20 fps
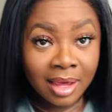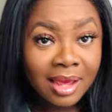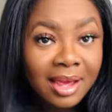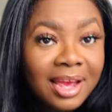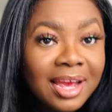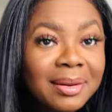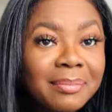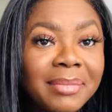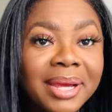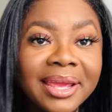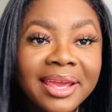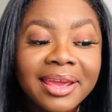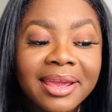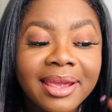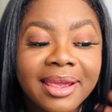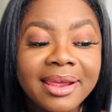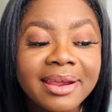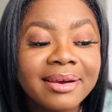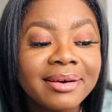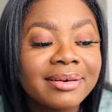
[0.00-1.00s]
And my
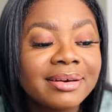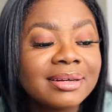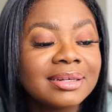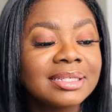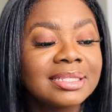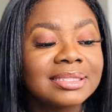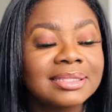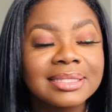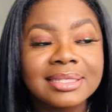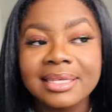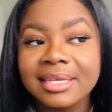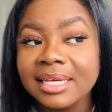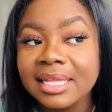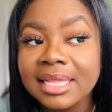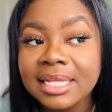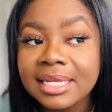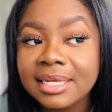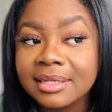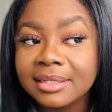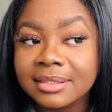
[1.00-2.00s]
hair, it's
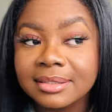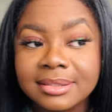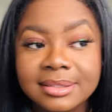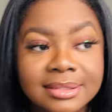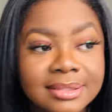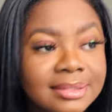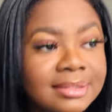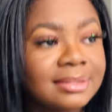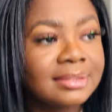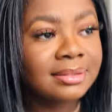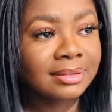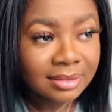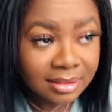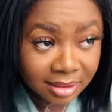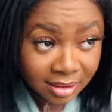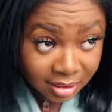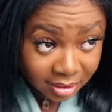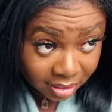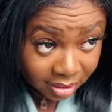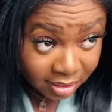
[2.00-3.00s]
killing it.
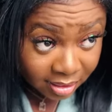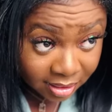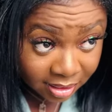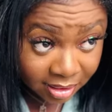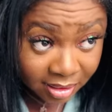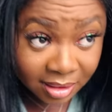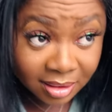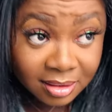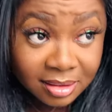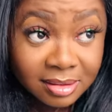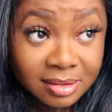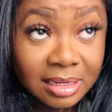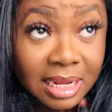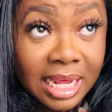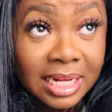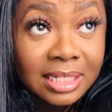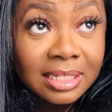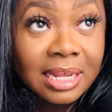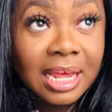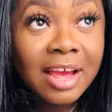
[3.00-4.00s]

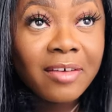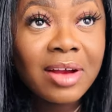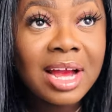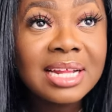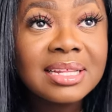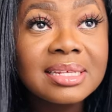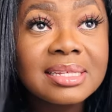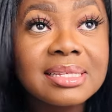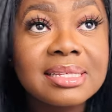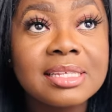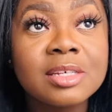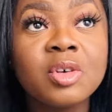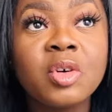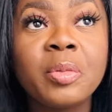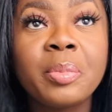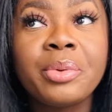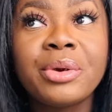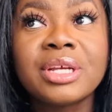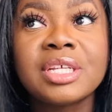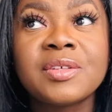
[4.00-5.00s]
And I've had this silk
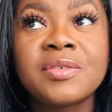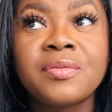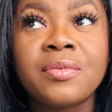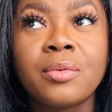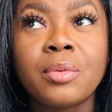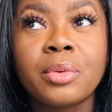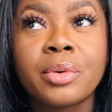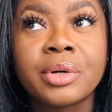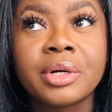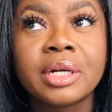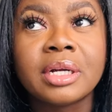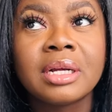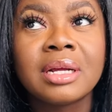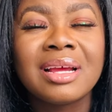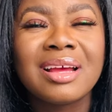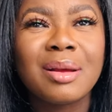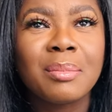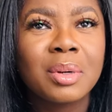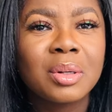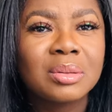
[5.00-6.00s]
press for
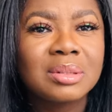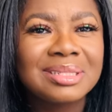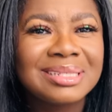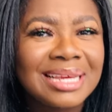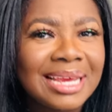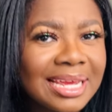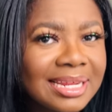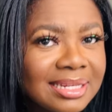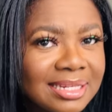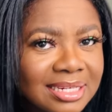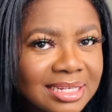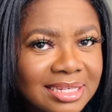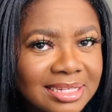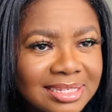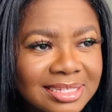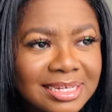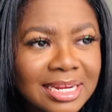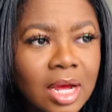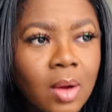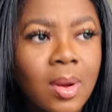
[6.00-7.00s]
about 10
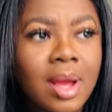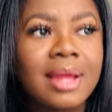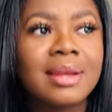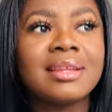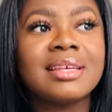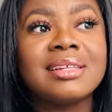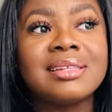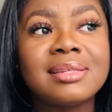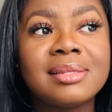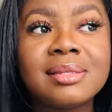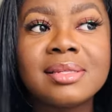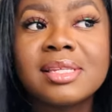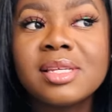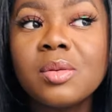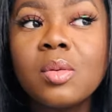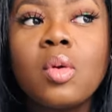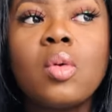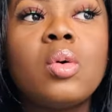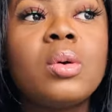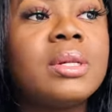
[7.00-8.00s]
days now, and it's still
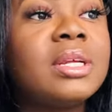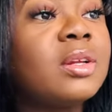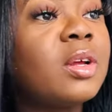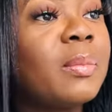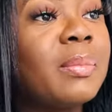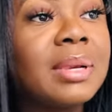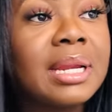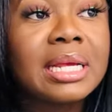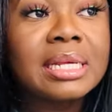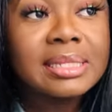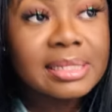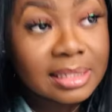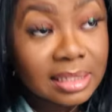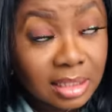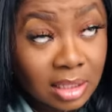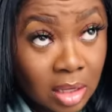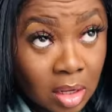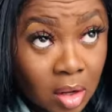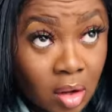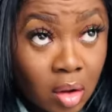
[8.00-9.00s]
holding up nicely.
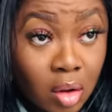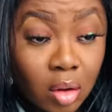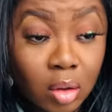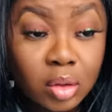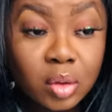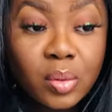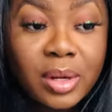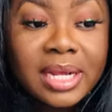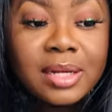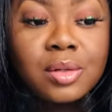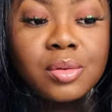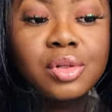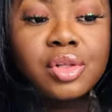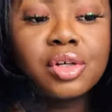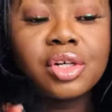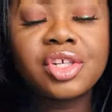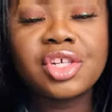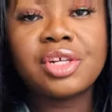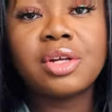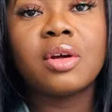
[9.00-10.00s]
Although I do
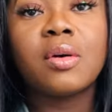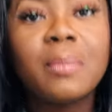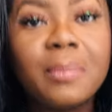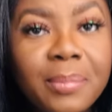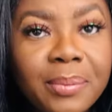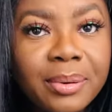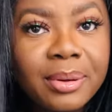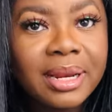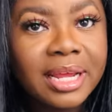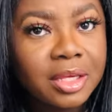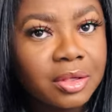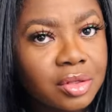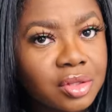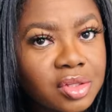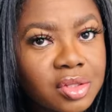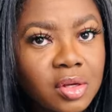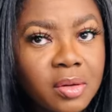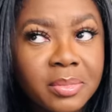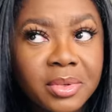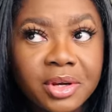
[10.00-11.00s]
touch it up, like you
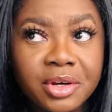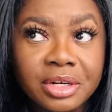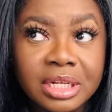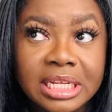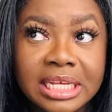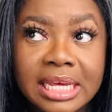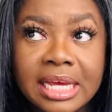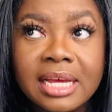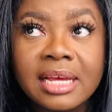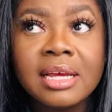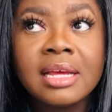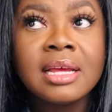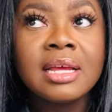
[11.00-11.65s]
saw me earlier,